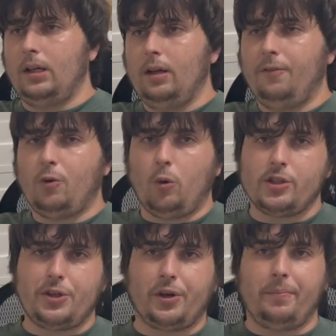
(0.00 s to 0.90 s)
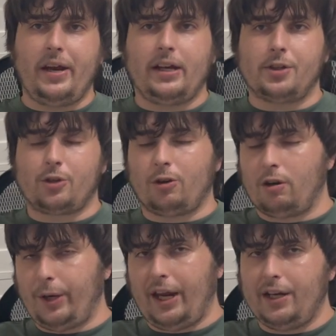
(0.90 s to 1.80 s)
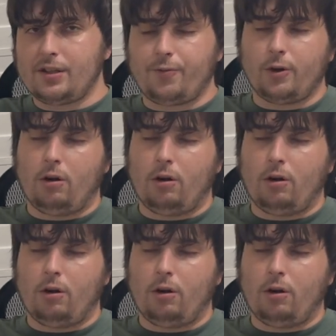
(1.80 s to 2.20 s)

Of course, you can make a strong case for